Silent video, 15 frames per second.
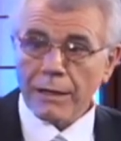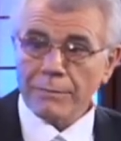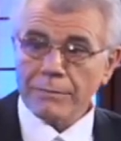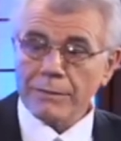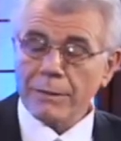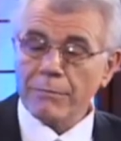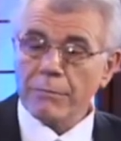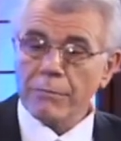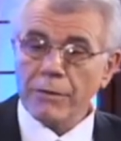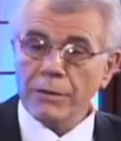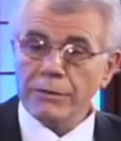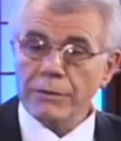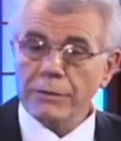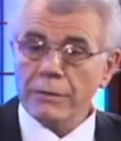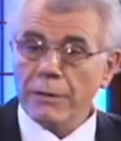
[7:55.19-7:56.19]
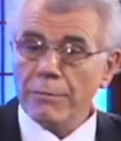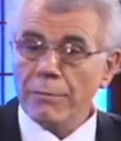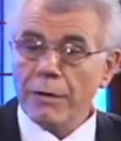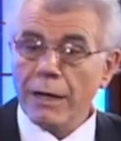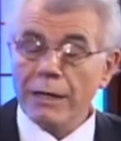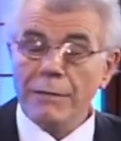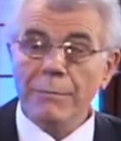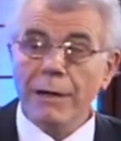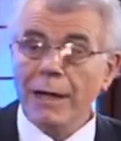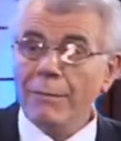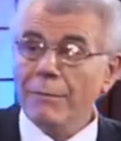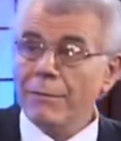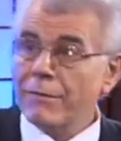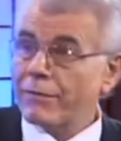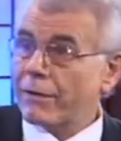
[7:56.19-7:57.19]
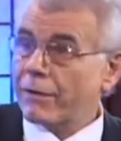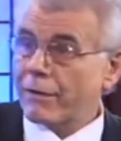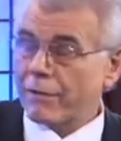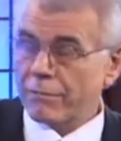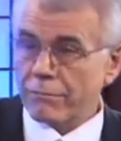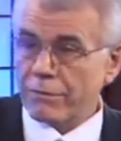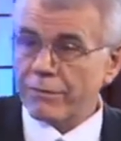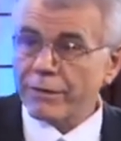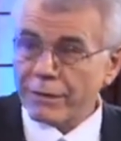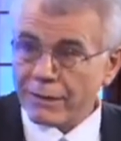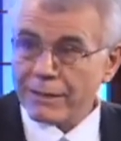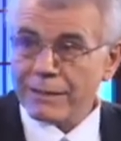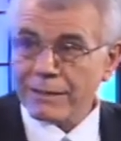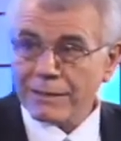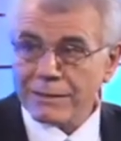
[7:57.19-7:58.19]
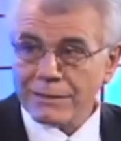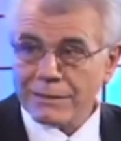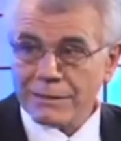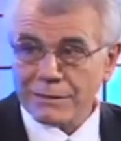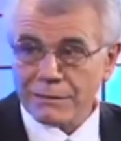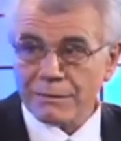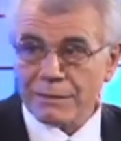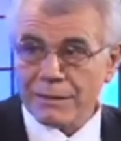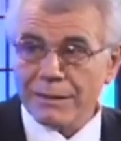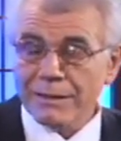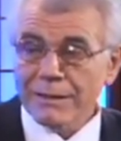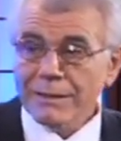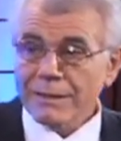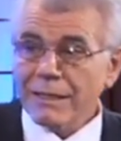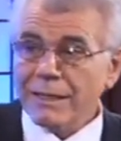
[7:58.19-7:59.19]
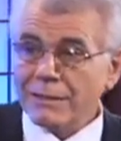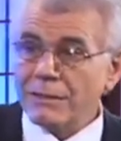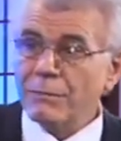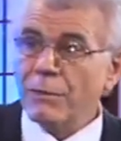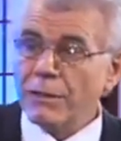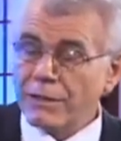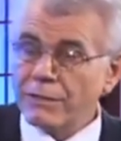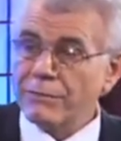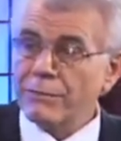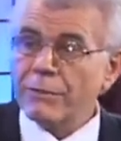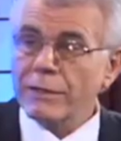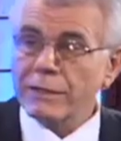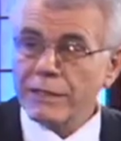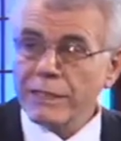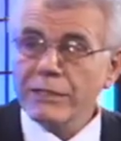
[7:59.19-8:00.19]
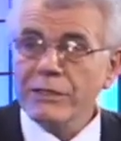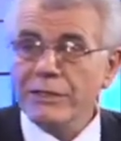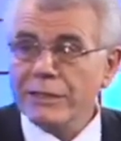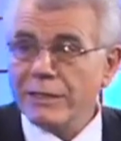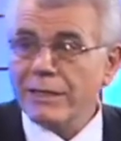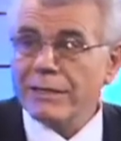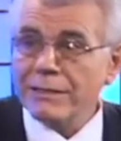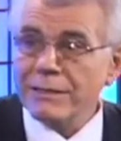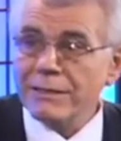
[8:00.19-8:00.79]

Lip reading: Some reversals on Barack Obama are very revealing as to what his real intention are.